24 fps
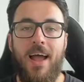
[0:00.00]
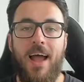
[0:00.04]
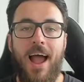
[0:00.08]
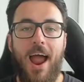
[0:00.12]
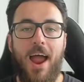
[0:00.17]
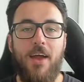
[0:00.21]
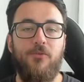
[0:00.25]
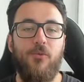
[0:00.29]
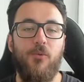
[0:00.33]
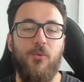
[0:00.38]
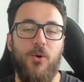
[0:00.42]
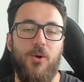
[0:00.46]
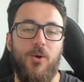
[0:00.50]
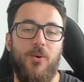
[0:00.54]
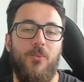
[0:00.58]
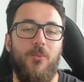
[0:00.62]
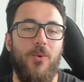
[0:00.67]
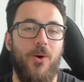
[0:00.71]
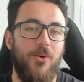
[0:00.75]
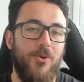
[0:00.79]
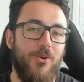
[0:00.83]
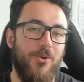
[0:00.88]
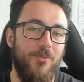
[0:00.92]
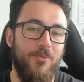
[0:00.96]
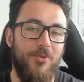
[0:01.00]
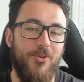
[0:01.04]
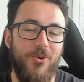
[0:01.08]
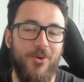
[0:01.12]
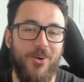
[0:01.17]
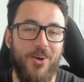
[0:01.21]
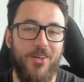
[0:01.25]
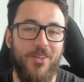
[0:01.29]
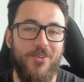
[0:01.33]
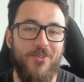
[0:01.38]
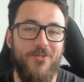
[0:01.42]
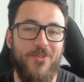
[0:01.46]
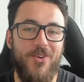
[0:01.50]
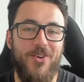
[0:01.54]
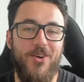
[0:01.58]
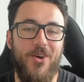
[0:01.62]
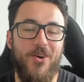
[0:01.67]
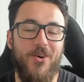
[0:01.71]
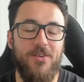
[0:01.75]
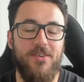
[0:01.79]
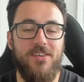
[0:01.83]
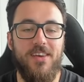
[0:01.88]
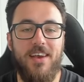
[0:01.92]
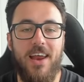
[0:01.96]
Hey everyone and welcome to another
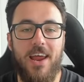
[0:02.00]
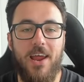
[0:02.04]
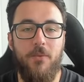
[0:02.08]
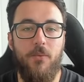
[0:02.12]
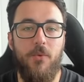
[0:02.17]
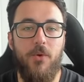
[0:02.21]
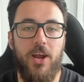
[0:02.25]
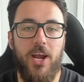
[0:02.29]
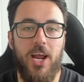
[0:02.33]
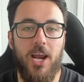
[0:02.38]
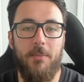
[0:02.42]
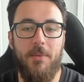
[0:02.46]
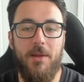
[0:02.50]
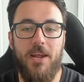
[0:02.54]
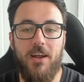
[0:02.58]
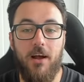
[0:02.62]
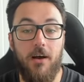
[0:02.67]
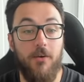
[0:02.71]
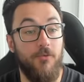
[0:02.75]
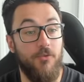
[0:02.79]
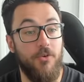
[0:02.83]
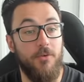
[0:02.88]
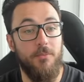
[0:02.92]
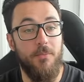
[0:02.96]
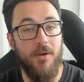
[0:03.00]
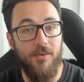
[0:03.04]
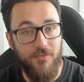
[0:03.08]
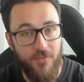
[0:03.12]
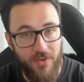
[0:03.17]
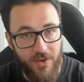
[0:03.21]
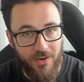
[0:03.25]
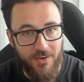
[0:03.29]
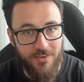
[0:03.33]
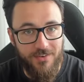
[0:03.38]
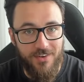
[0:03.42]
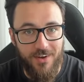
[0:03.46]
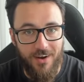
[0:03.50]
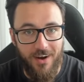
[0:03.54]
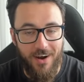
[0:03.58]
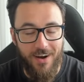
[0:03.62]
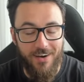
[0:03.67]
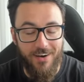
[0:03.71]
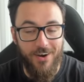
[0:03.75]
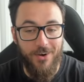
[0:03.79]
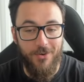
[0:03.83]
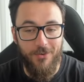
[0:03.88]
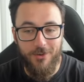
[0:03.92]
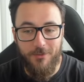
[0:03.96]
video. And Today we're going to be covering my VEX
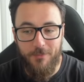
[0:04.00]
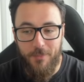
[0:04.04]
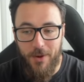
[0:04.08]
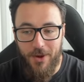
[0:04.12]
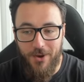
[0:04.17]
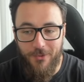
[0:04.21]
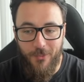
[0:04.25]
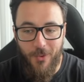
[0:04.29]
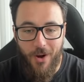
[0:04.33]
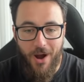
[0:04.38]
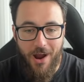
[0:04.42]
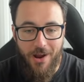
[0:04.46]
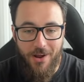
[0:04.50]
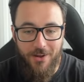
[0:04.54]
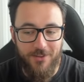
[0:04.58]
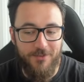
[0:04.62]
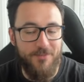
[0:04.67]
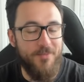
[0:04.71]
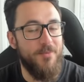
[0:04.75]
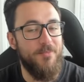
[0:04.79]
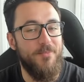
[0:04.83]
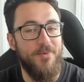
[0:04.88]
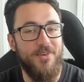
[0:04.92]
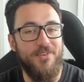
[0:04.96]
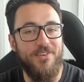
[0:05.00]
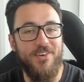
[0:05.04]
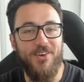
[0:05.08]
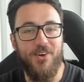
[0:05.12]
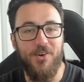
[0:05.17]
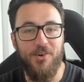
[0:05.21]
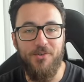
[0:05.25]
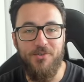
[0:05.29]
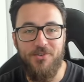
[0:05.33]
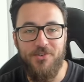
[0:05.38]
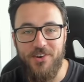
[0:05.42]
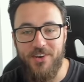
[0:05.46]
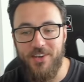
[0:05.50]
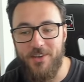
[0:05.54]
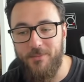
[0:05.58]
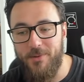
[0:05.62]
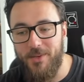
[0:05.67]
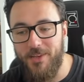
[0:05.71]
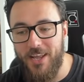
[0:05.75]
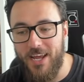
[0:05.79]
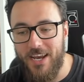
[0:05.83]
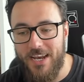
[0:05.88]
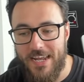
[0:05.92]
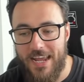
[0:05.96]
guide. I know it's been a while, I've been busy coaching in the
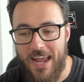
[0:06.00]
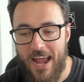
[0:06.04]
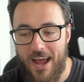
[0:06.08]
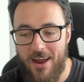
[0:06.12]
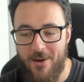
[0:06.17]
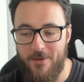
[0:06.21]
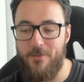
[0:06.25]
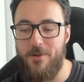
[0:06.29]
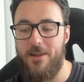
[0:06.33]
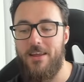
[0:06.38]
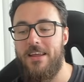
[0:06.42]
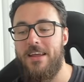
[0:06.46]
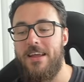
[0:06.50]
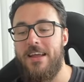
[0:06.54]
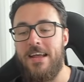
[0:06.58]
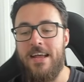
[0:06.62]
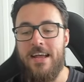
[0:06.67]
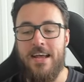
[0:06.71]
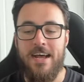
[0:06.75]
Mid Lane Academy.